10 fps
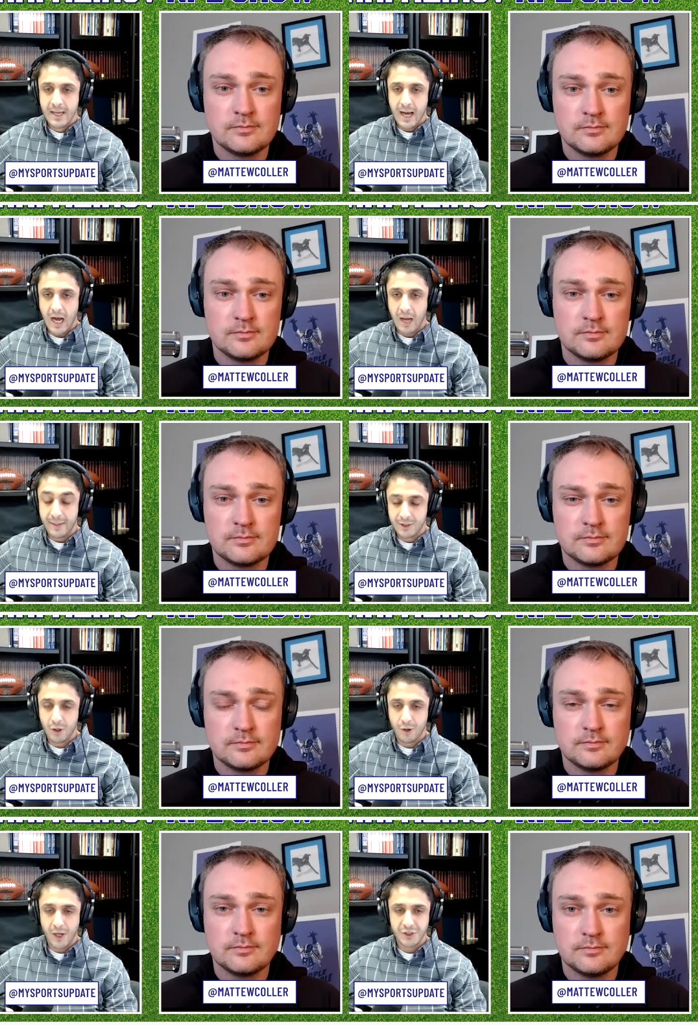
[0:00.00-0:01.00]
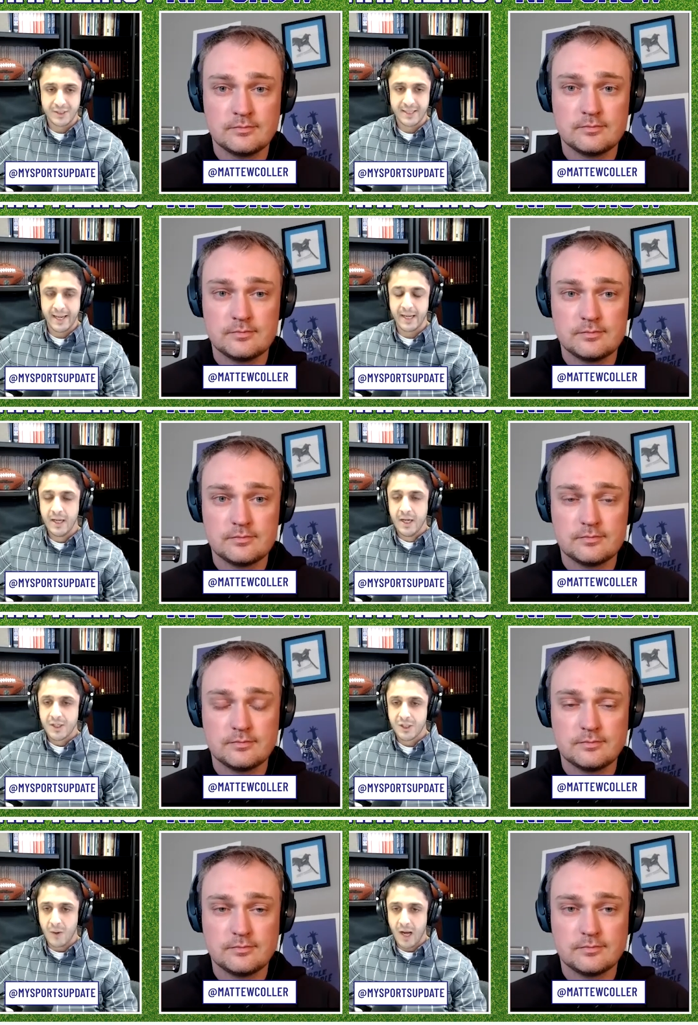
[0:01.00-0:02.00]
Speaker 1: um, in total, I should say.
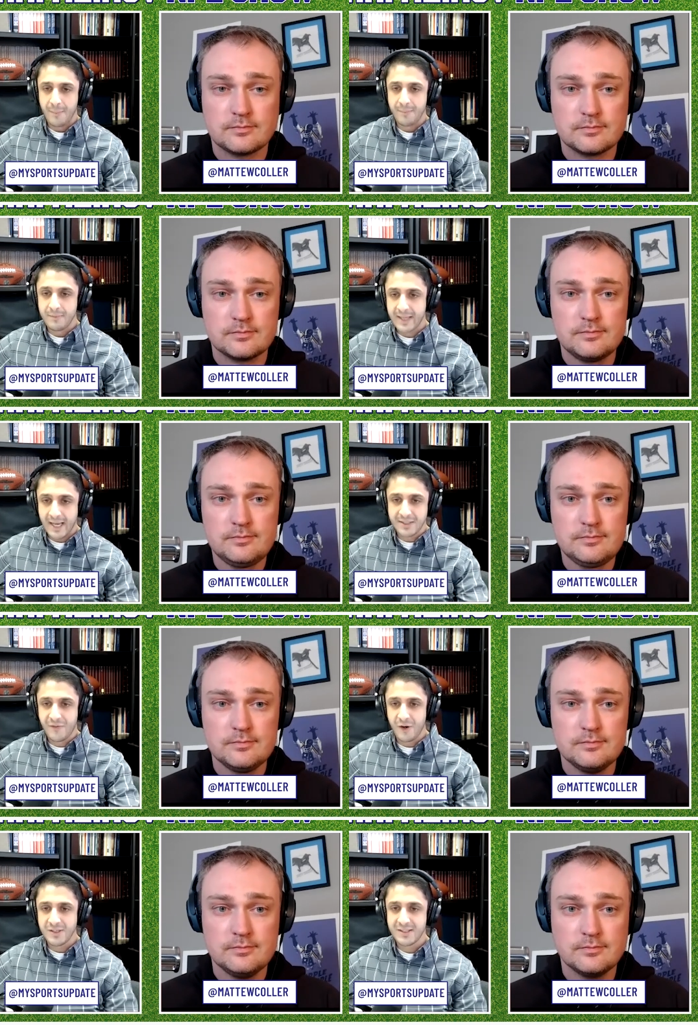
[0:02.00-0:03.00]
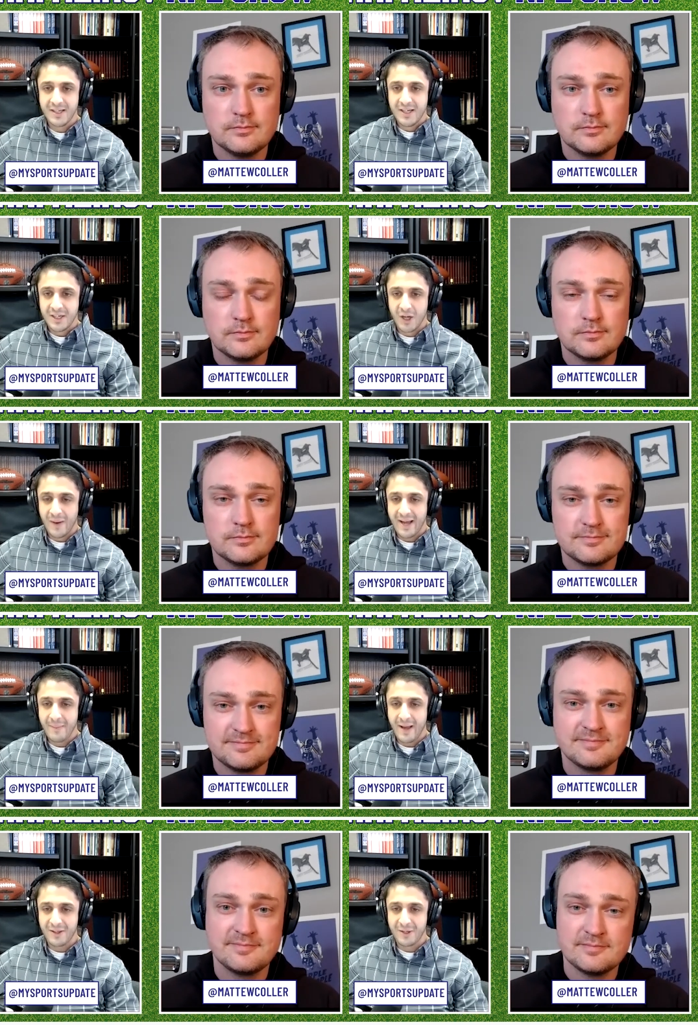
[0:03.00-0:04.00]
So um, guest first. Go
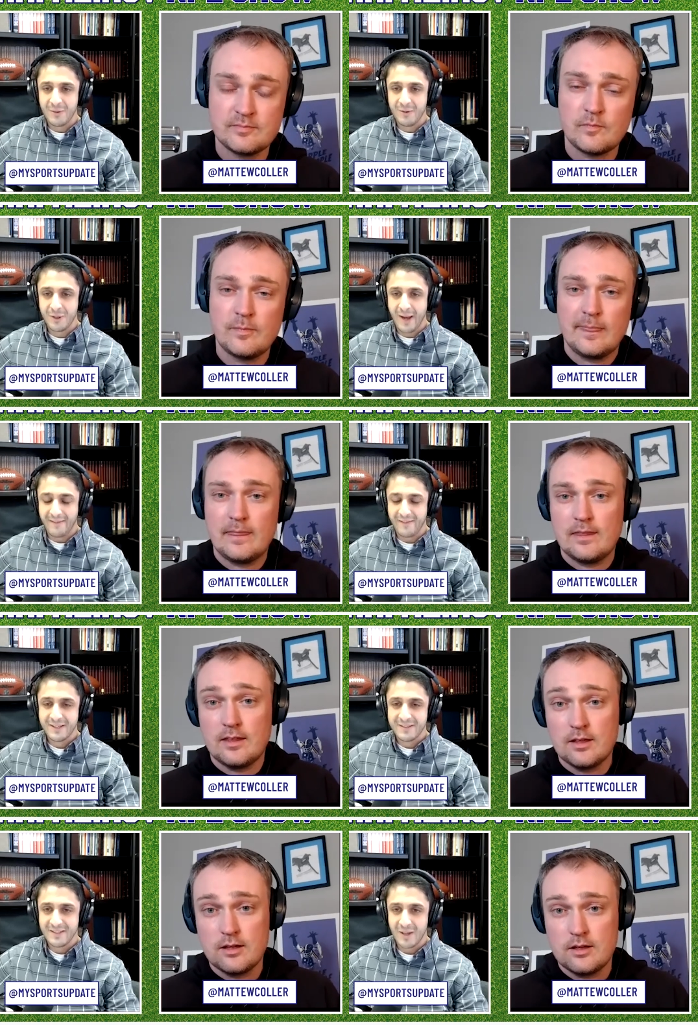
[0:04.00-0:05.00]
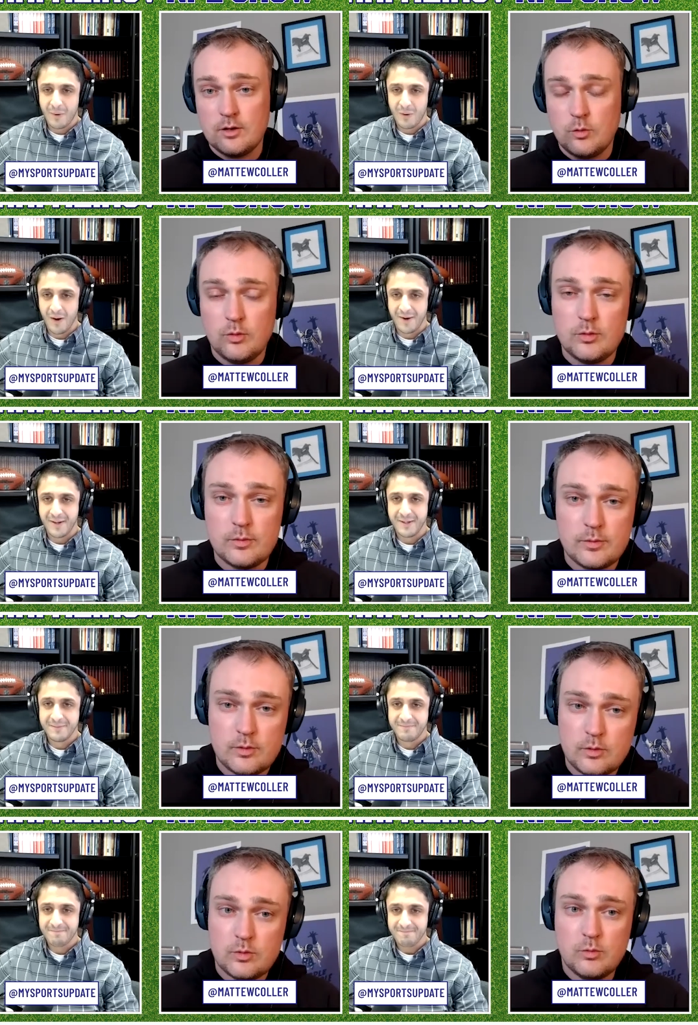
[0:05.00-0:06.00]
ahead, Matthew. Who do you have? Number one
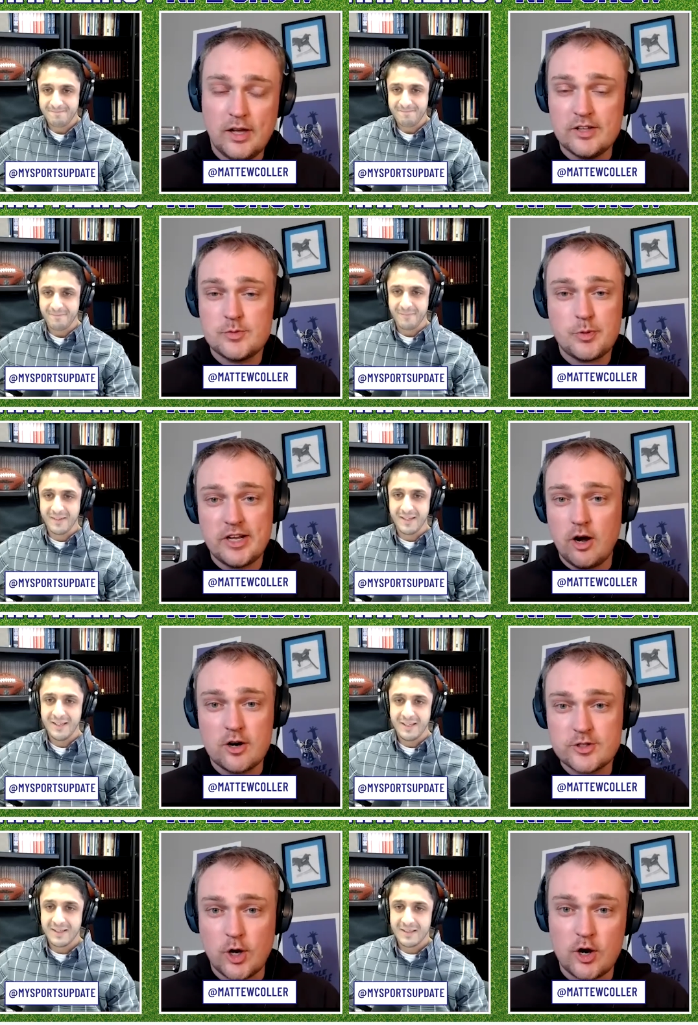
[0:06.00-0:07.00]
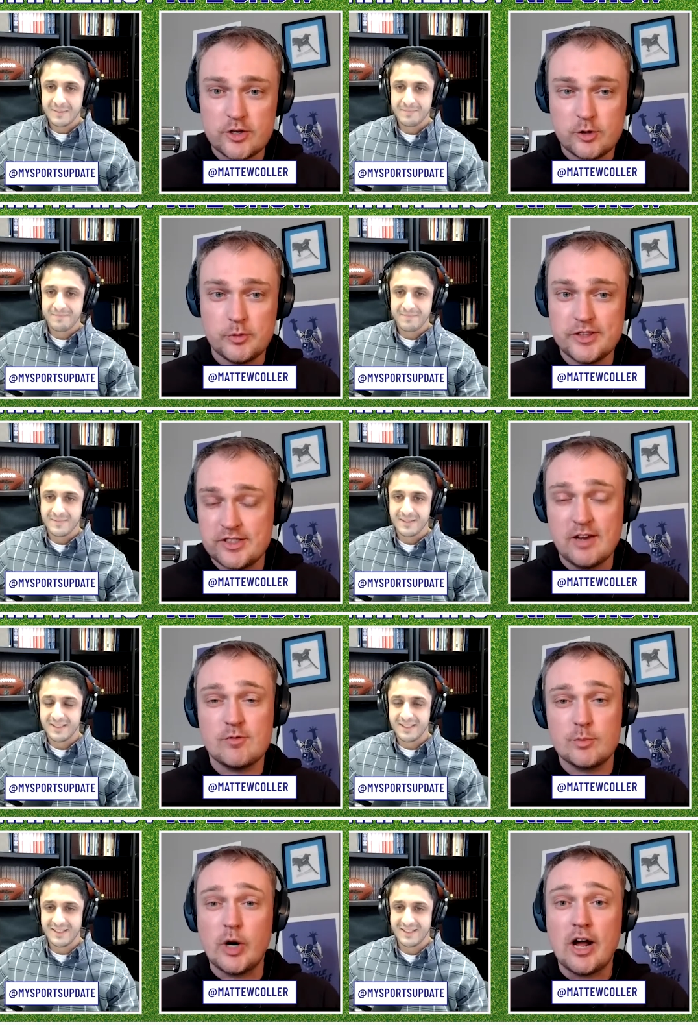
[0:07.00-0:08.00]
Speaker 2: well, it's pretty hard to argue with the
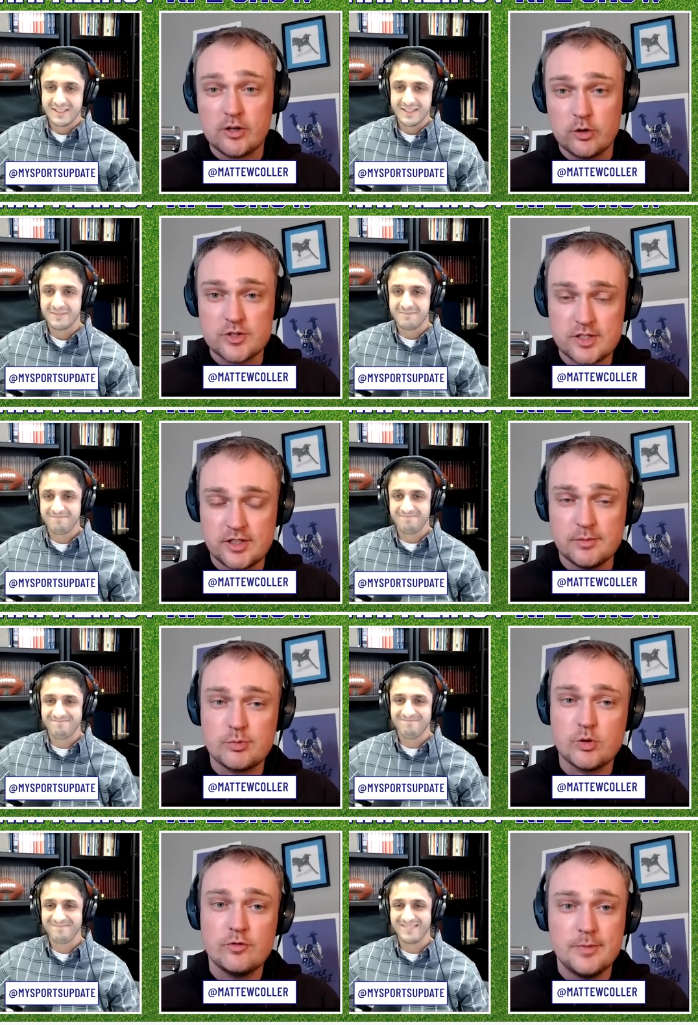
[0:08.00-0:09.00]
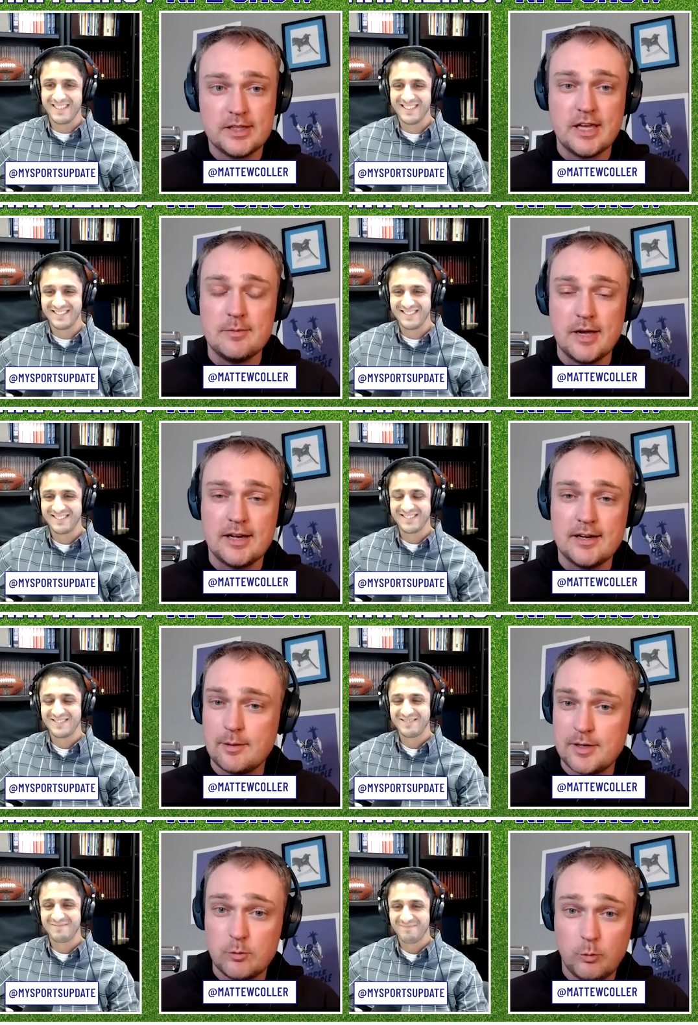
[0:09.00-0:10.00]
Denver Broncos and the improvement they made.
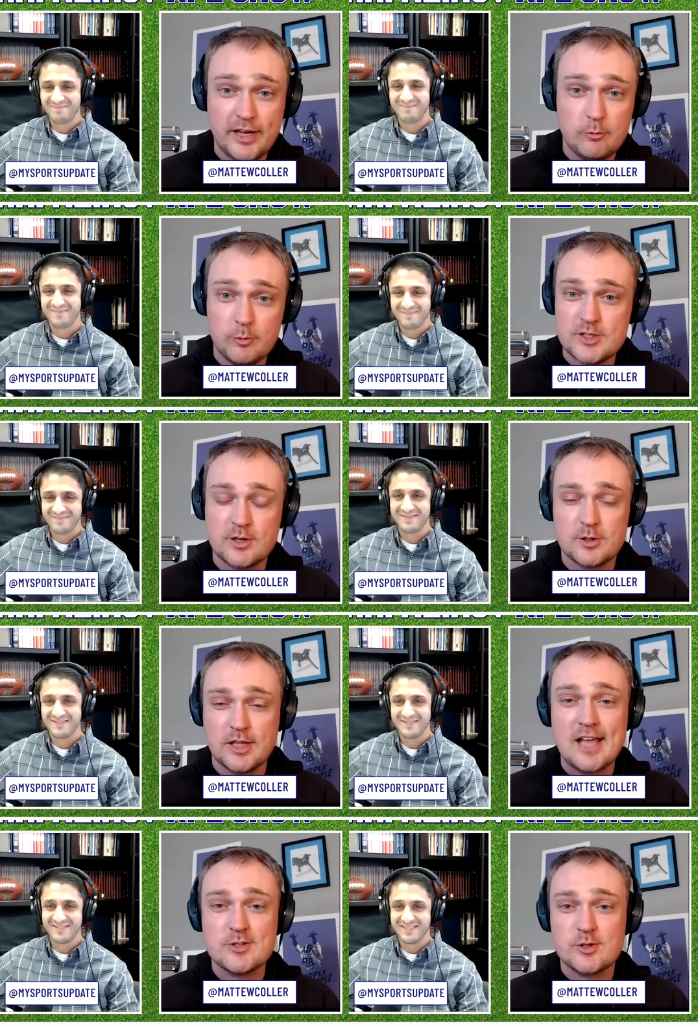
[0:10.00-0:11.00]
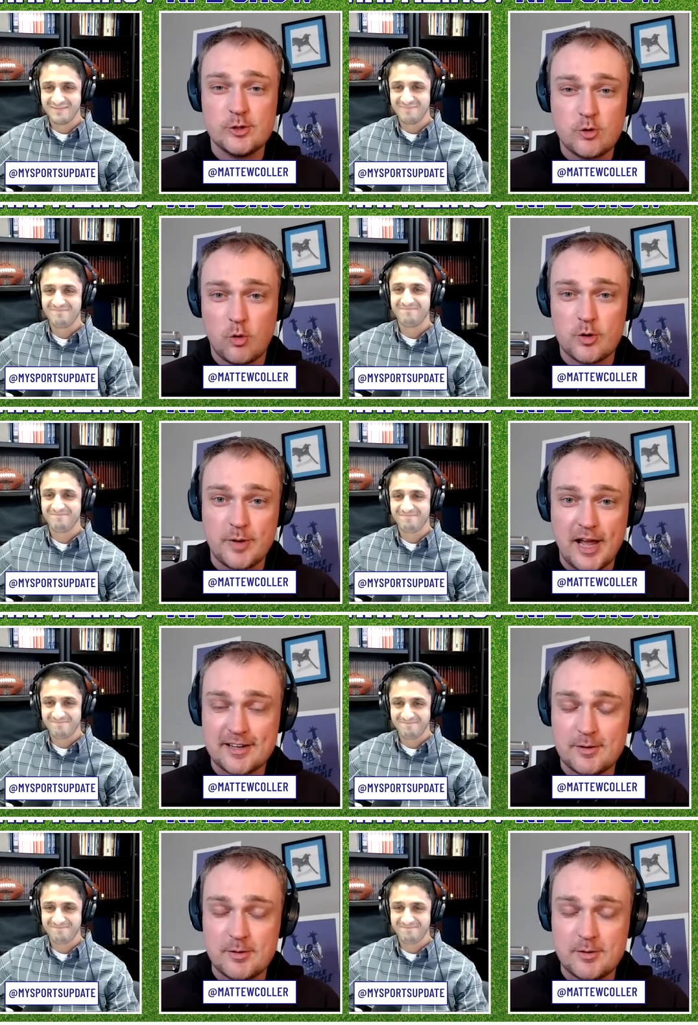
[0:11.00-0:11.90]
I mean, when was their last good quarterback? I